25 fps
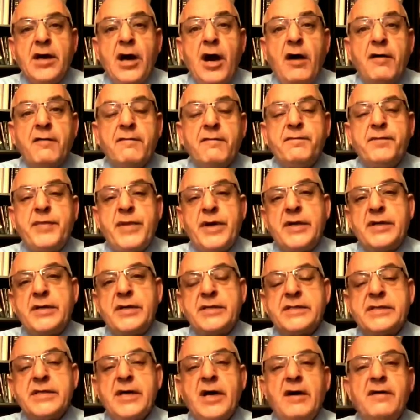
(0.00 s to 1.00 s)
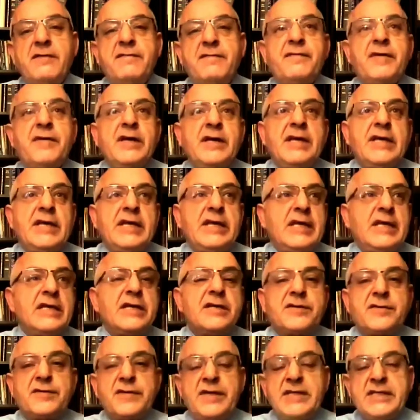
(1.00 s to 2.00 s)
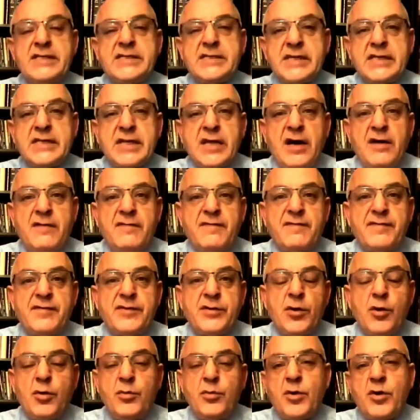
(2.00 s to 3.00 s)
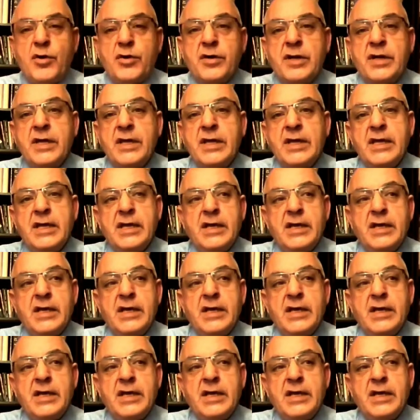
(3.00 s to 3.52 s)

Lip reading: of birth, of increasing, of no more.